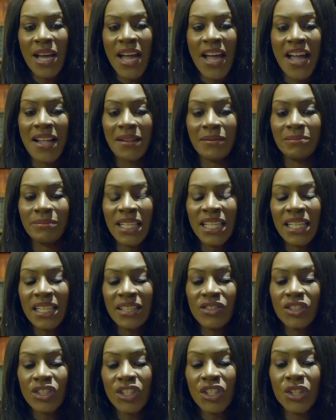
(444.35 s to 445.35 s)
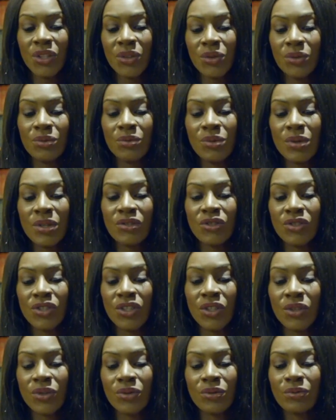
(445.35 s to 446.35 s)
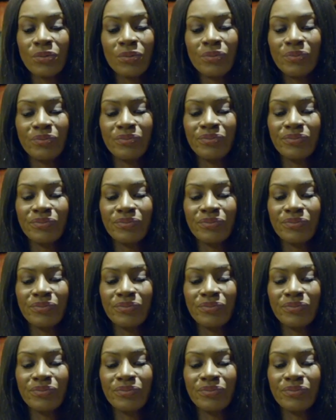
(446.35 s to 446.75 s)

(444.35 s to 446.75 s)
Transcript: um, to to